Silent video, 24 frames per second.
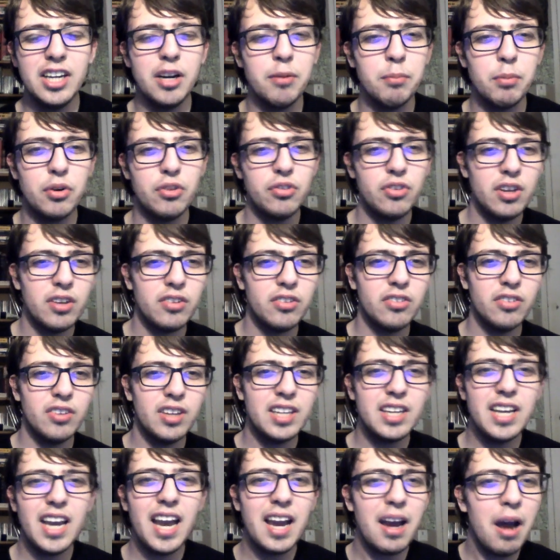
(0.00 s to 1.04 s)
at number 6,
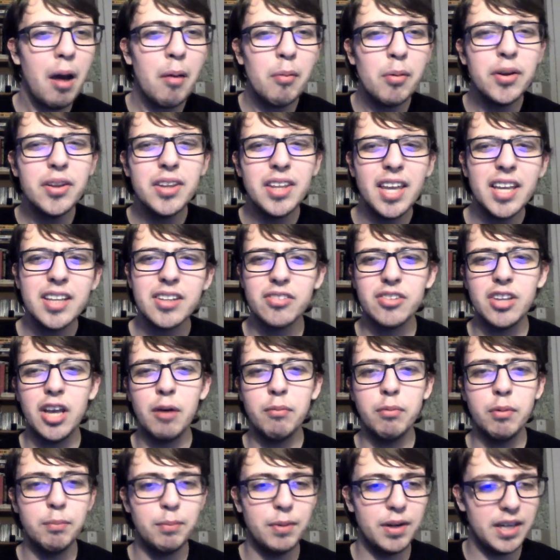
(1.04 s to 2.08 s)
like, I really like this
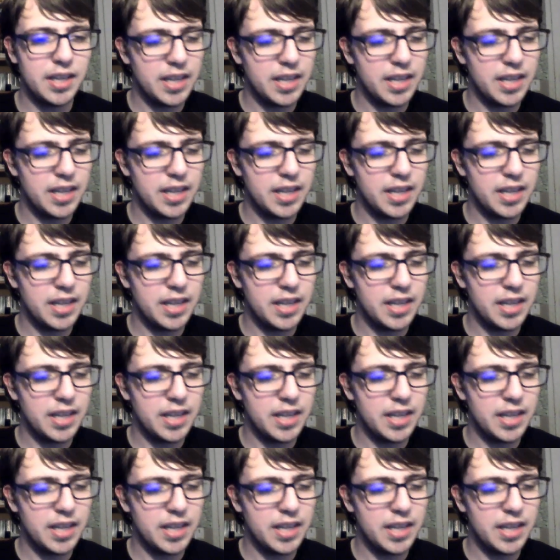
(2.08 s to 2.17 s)
album.